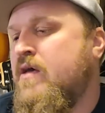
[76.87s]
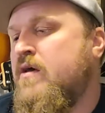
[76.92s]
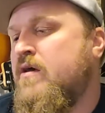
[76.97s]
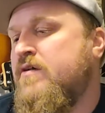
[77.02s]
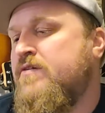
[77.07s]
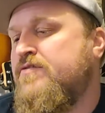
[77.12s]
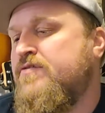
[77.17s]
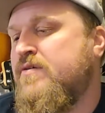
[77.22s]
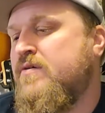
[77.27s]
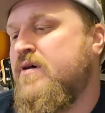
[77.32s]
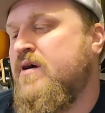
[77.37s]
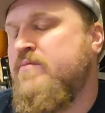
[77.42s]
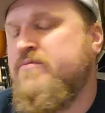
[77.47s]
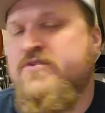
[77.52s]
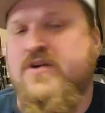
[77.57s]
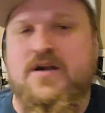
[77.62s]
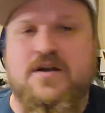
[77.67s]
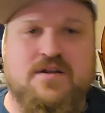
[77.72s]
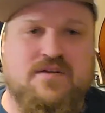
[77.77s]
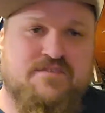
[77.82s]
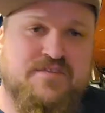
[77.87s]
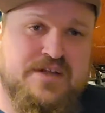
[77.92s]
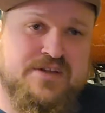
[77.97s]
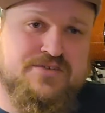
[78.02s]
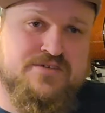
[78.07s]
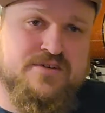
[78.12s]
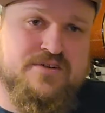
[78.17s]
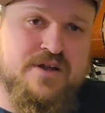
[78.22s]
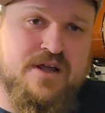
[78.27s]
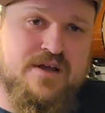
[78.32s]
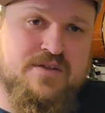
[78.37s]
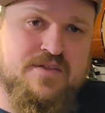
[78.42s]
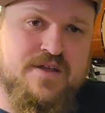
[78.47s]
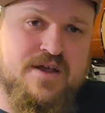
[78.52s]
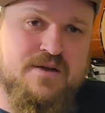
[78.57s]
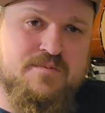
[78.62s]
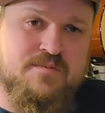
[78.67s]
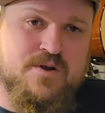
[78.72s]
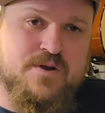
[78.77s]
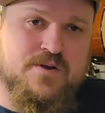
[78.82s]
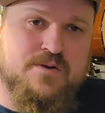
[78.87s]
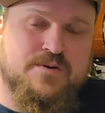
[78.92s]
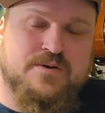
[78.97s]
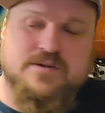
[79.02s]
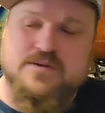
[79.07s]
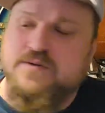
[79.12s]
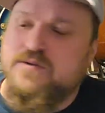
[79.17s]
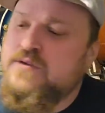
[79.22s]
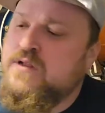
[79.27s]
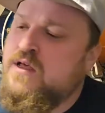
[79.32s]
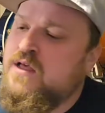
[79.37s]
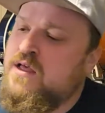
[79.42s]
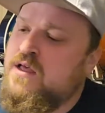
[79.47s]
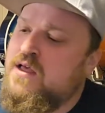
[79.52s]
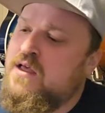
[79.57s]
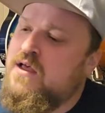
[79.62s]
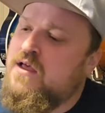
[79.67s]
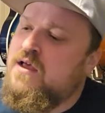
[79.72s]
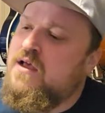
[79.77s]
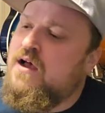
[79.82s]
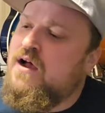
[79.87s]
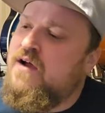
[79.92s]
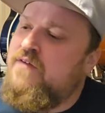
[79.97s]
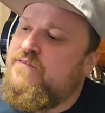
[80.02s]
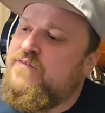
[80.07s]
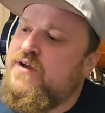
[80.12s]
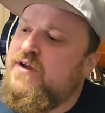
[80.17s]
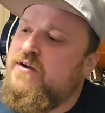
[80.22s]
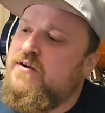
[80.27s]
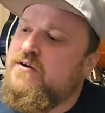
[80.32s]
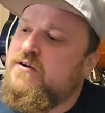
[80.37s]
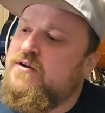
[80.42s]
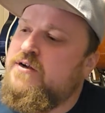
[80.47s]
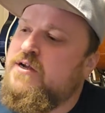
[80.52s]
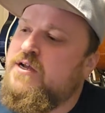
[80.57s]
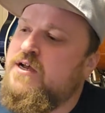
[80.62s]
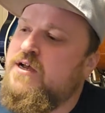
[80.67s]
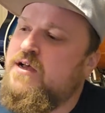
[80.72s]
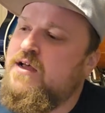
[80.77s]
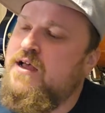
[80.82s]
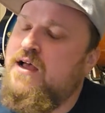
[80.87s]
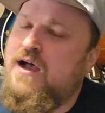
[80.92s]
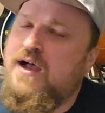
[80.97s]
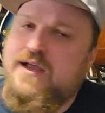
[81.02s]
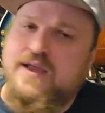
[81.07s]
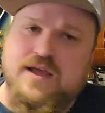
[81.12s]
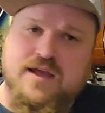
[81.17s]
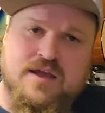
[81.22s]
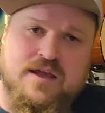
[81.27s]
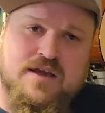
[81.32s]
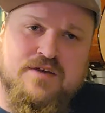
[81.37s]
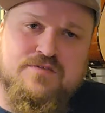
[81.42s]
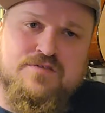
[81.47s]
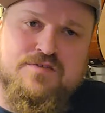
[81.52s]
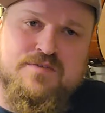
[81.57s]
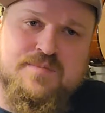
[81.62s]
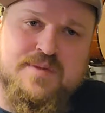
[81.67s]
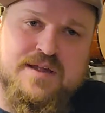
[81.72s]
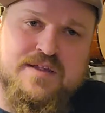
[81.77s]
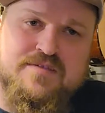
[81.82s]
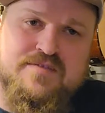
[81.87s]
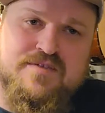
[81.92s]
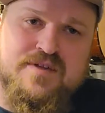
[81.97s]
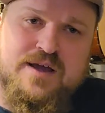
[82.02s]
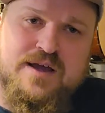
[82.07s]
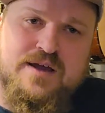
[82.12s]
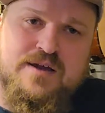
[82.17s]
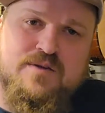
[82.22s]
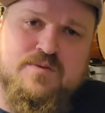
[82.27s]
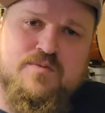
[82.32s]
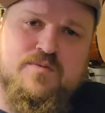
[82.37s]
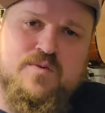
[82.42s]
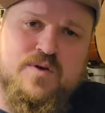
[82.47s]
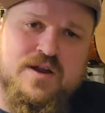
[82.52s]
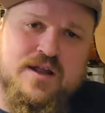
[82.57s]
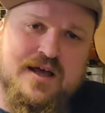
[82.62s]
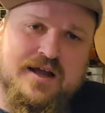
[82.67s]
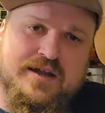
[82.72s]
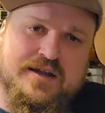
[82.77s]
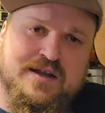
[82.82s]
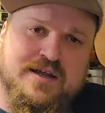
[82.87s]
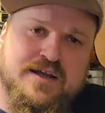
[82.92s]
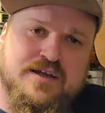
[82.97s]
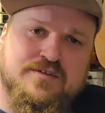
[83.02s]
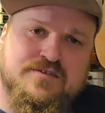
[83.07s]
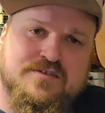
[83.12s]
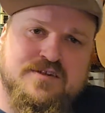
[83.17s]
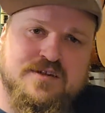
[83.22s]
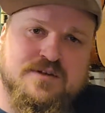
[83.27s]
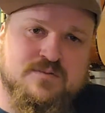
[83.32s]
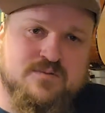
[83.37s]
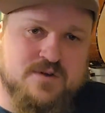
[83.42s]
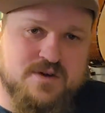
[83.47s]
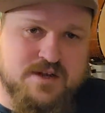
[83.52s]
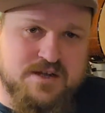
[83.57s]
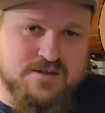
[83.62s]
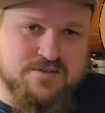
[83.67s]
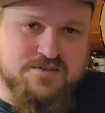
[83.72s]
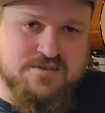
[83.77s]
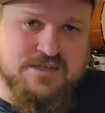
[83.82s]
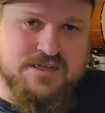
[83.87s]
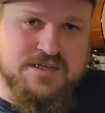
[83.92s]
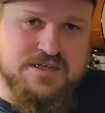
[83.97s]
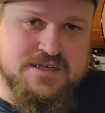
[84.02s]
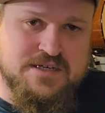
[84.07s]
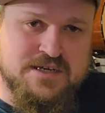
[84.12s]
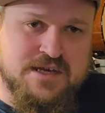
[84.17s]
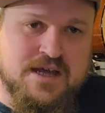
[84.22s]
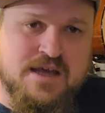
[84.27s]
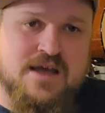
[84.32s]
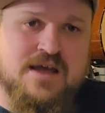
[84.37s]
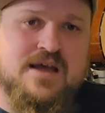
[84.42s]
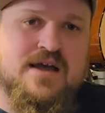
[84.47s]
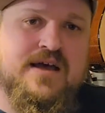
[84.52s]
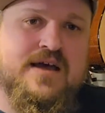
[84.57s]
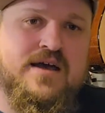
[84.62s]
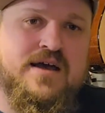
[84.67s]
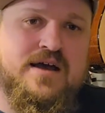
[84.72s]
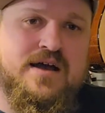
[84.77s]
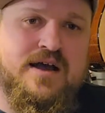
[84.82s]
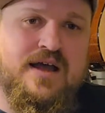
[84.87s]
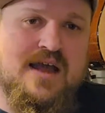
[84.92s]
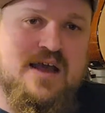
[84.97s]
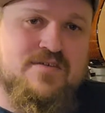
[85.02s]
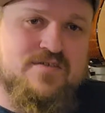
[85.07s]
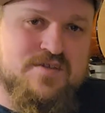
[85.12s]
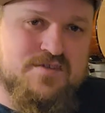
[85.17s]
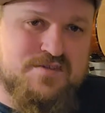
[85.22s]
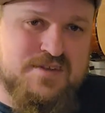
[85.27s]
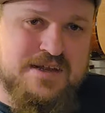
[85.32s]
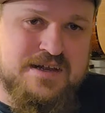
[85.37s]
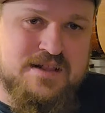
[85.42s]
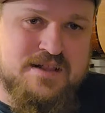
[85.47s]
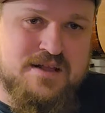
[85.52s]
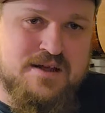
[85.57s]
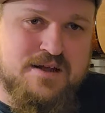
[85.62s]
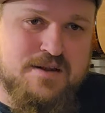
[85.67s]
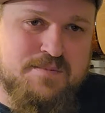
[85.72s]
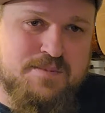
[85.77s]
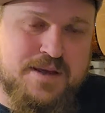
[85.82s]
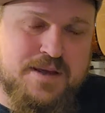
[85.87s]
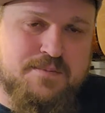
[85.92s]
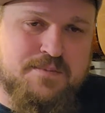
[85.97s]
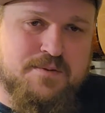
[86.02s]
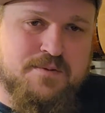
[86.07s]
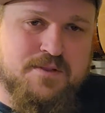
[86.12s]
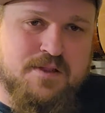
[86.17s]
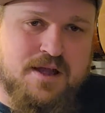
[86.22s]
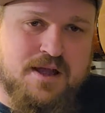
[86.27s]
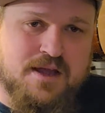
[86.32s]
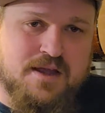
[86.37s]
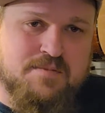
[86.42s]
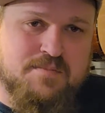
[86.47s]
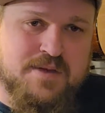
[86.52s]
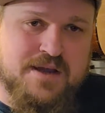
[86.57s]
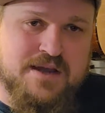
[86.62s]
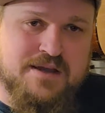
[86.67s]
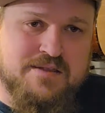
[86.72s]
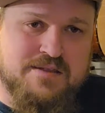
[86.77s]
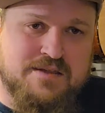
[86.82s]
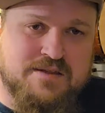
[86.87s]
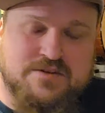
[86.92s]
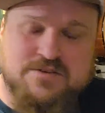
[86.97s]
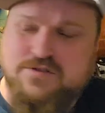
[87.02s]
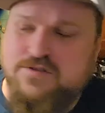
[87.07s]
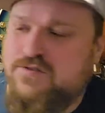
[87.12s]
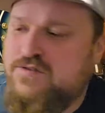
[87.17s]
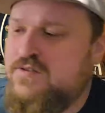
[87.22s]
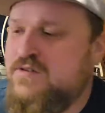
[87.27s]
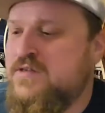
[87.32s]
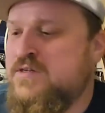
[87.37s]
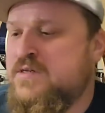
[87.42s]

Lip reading: So I'm trying to venture down that road, and I figure I can give some insight of what I taste and what I see. I haven't seen a lot of people like me that just